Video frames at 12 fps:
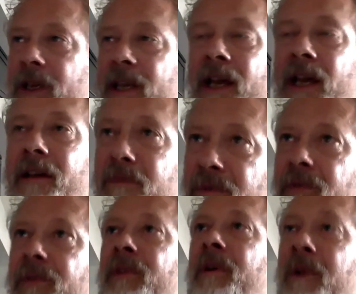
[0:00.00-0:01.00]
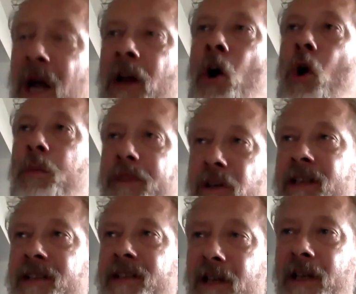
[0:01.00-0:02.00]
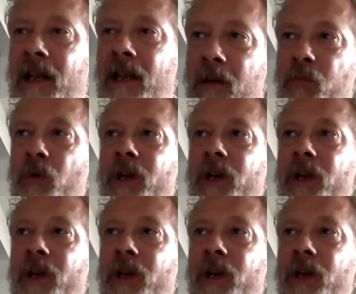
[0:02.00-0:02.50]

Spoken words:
can, I hope the Dissident Club